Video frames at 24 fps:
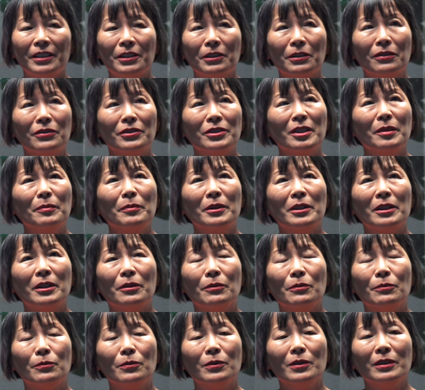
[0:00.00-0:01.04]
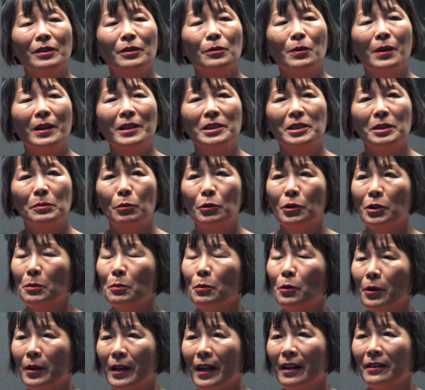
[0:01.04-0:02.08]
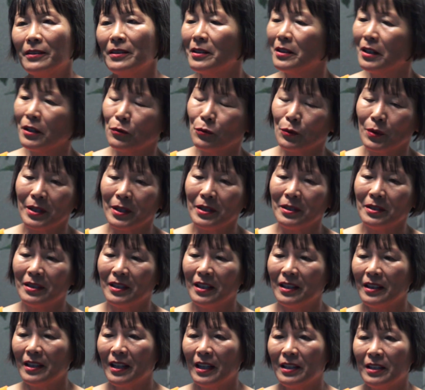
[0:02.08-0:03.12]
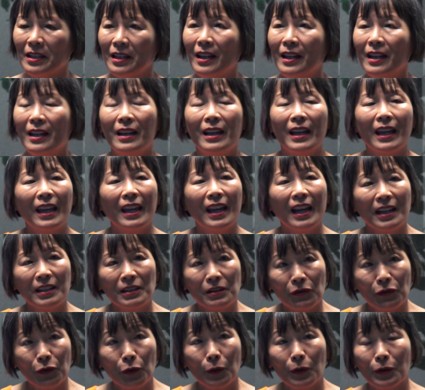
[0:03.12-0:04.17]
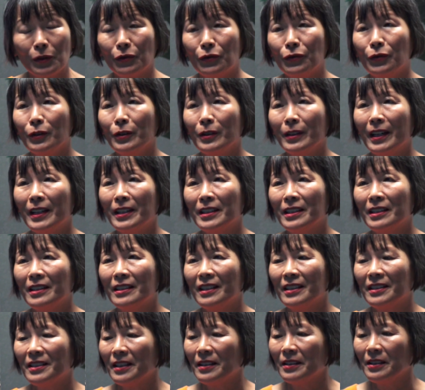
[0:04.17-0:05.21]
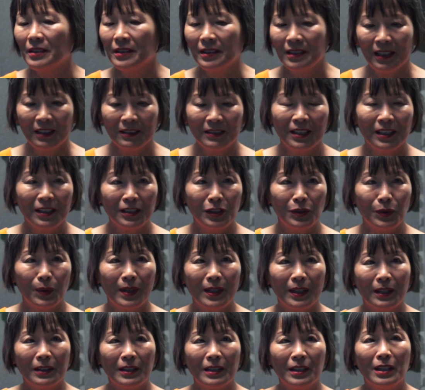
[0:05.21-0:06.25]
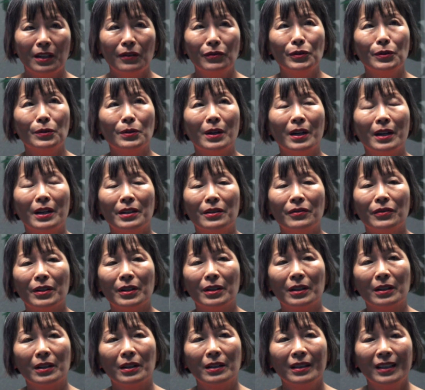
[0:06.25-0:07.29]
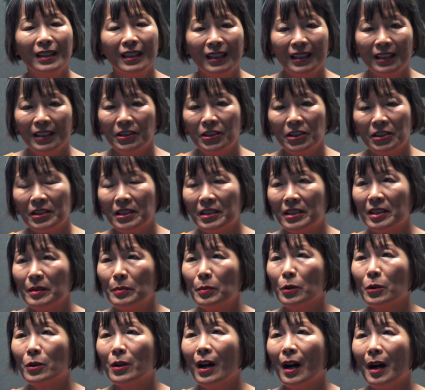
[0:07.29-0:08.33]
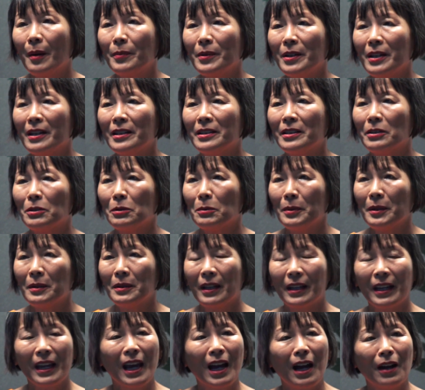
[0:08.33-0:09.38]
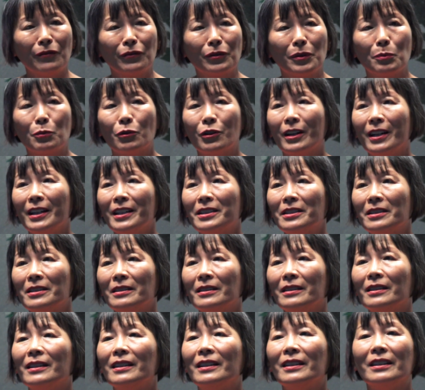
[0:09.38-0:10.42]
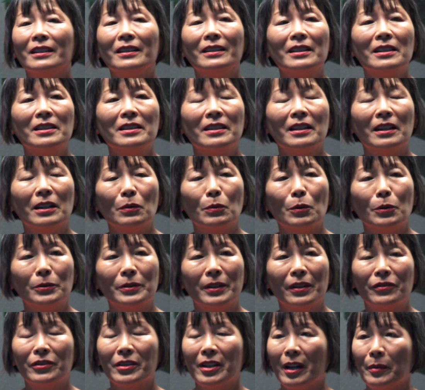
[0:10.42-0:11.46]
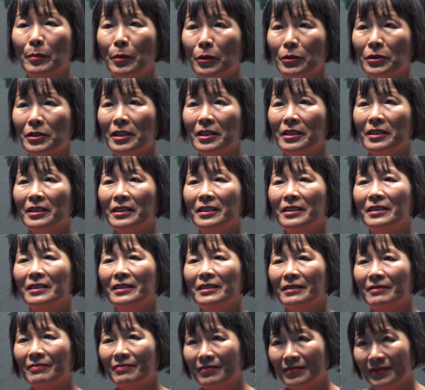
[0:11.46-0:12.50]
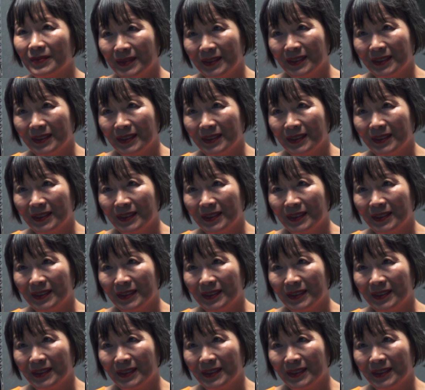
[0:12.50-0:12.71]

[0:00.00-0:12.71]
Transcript: If somebody really wants to put a book out that they've written and they can't afford a full edit, and I said, I'll tell you what, I'll give you kind of just a simple copy edit. It'll be like half the price, and at least then it won't have typos in it, and